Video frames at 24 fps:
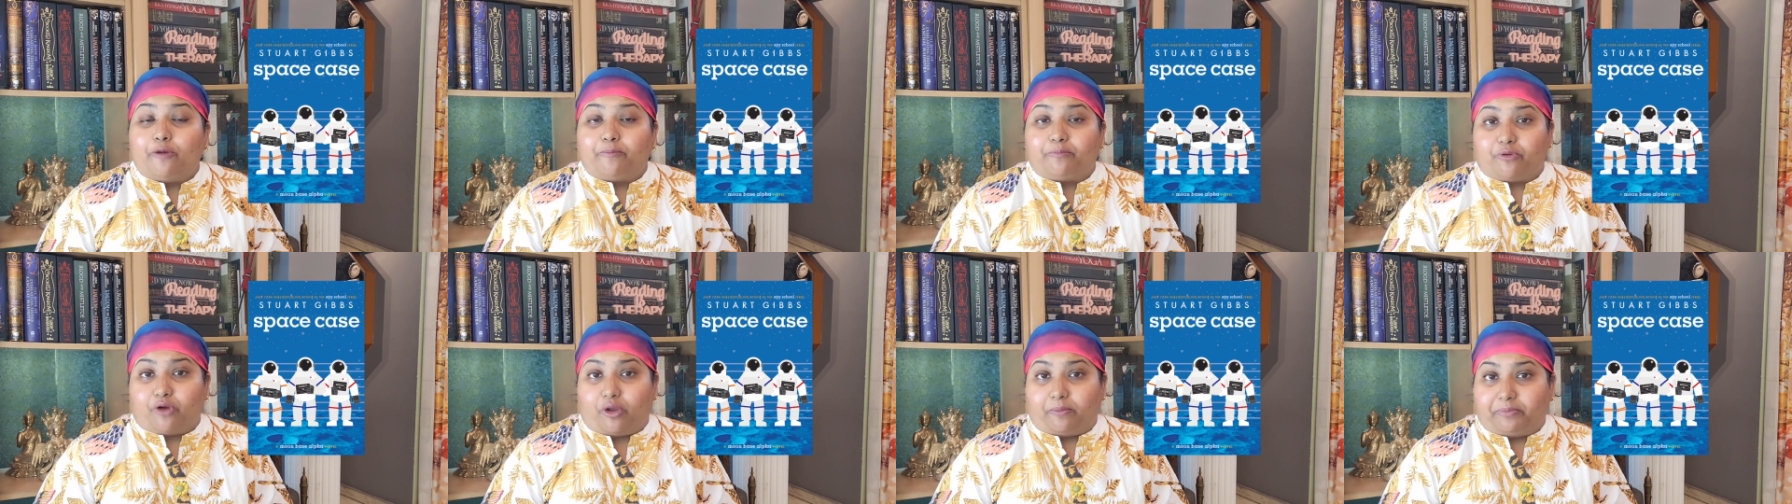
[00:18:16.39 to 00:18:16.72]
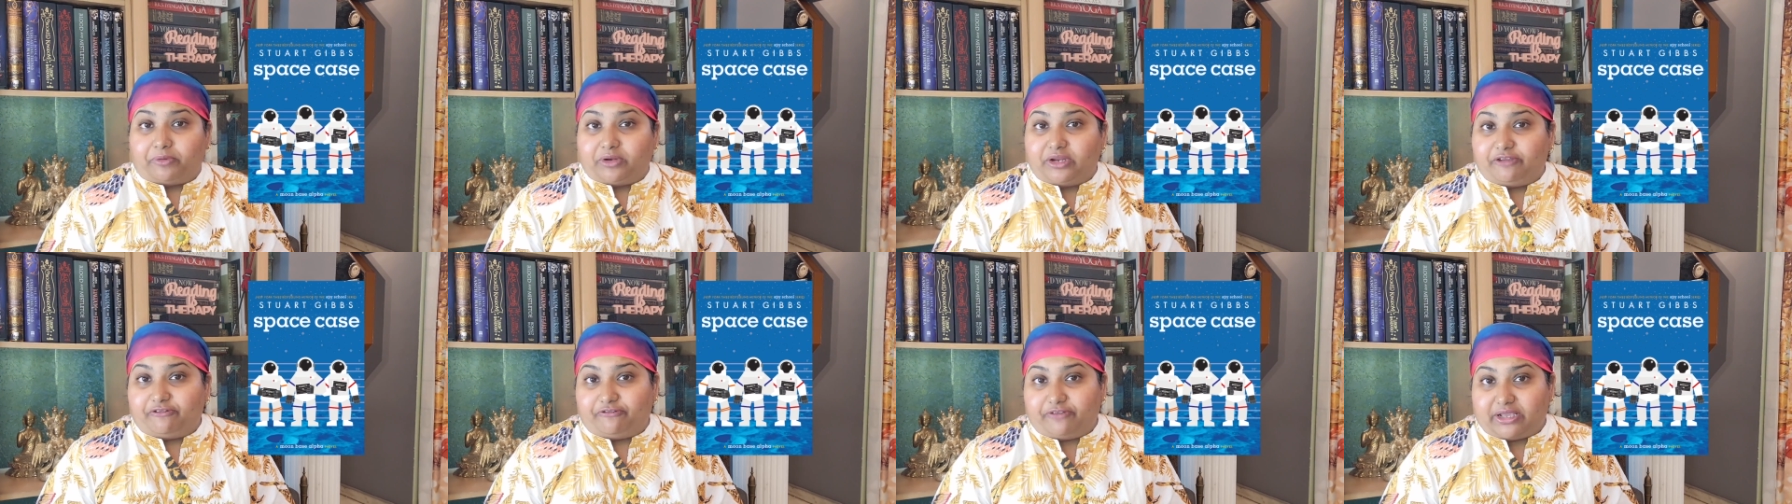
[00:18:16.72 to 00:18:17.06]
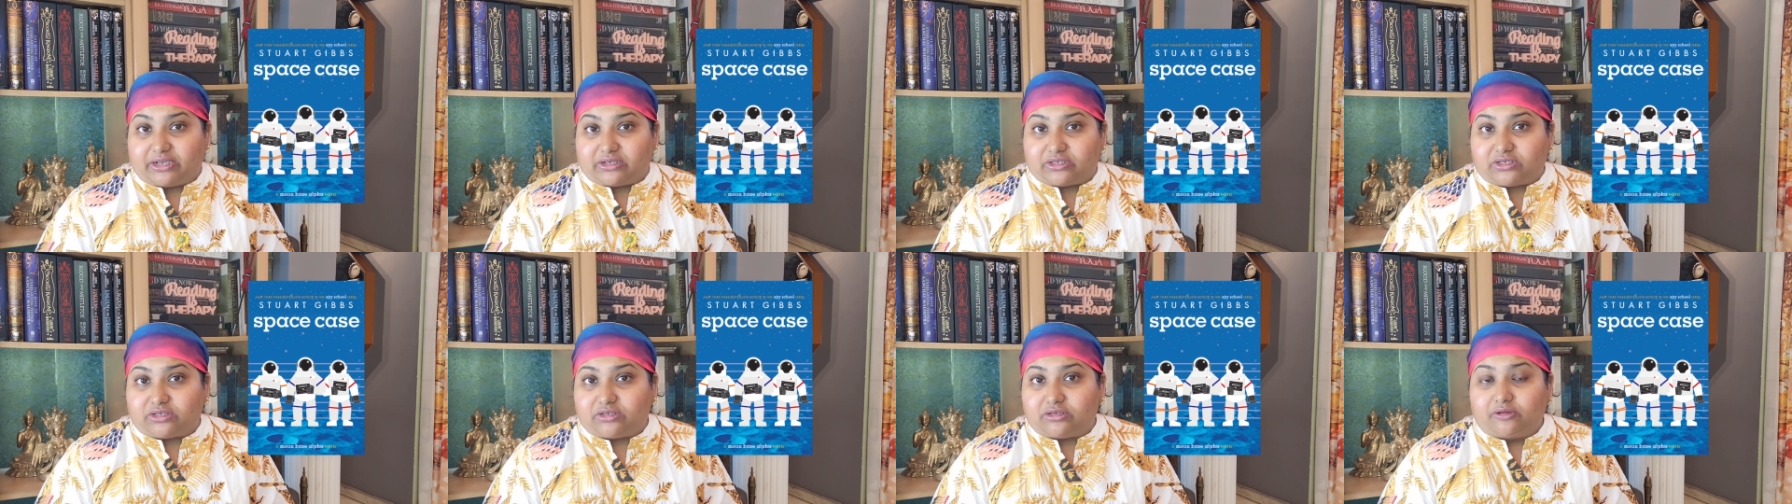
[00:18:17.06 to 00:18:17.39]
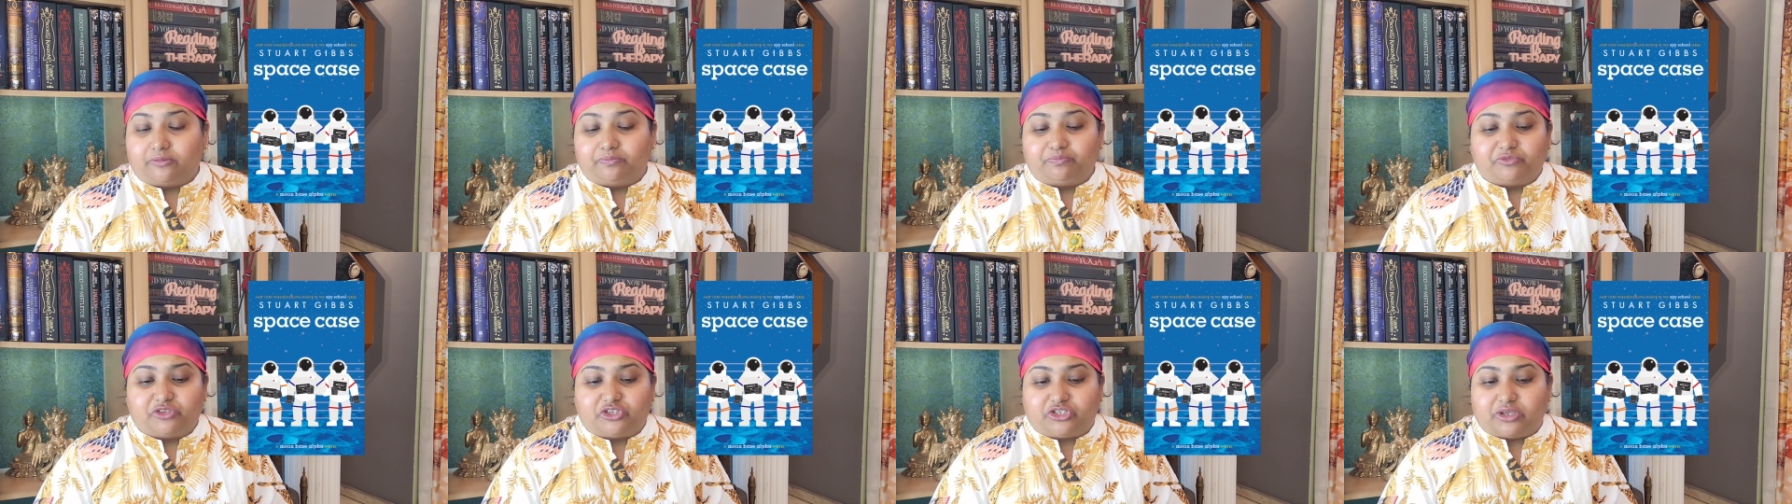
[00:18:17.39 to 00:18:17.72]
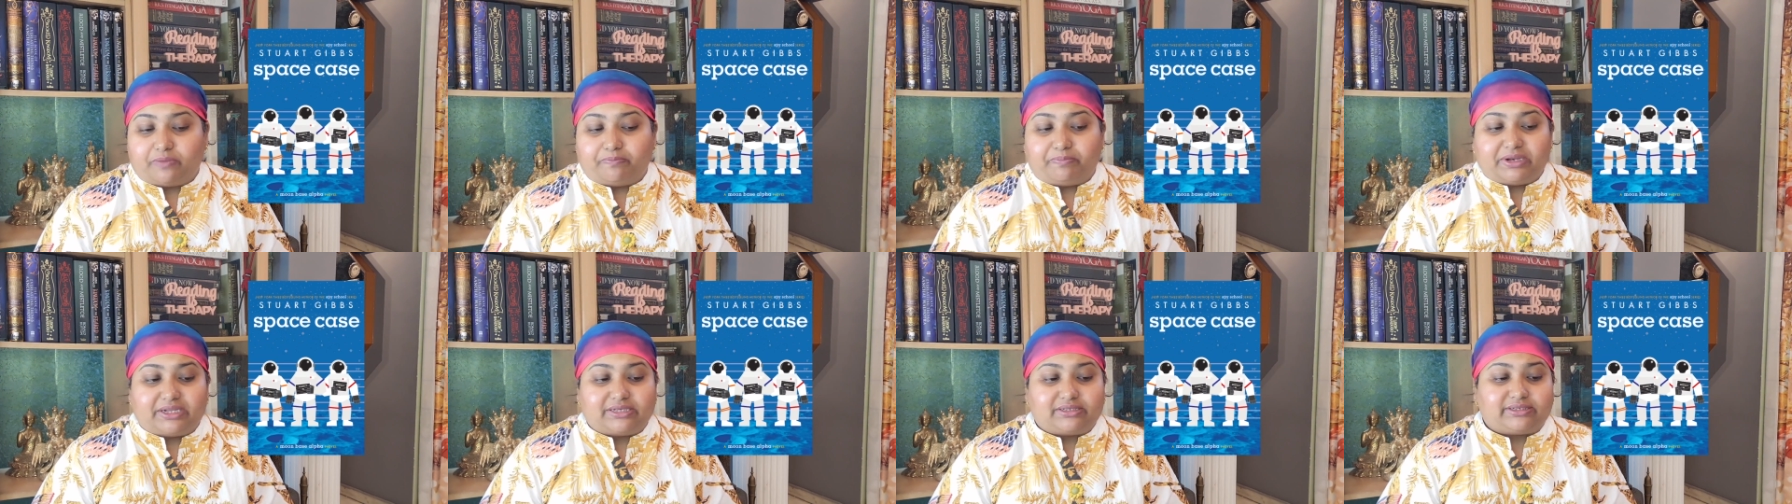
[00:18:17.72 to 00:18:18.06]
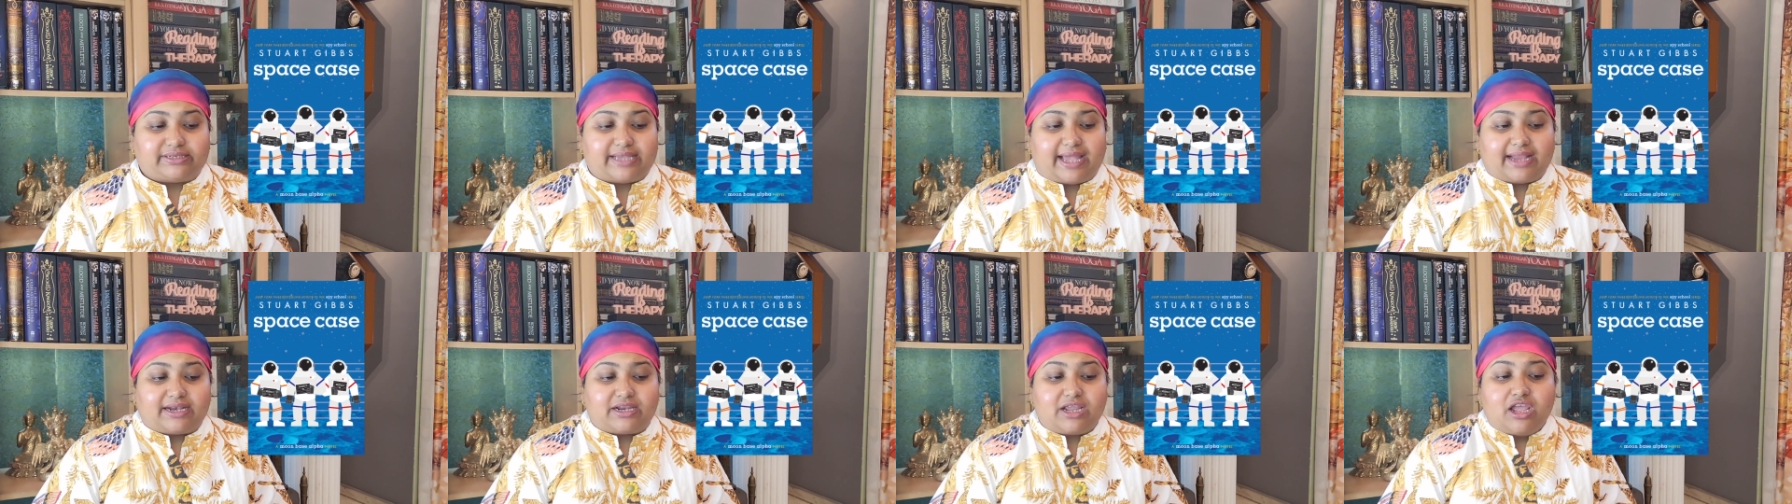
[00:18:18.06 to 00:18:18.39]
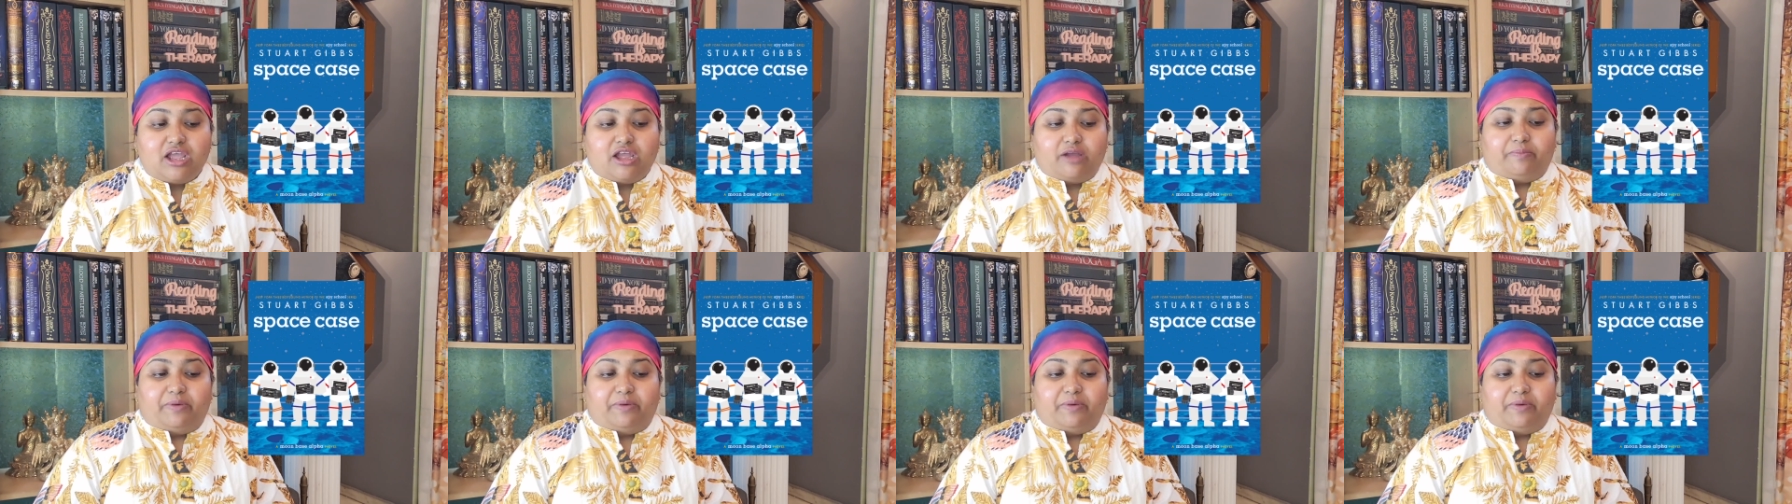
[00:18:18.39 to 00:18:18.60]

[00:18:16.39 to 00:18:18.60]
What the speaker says: properly fixed. Simple as that.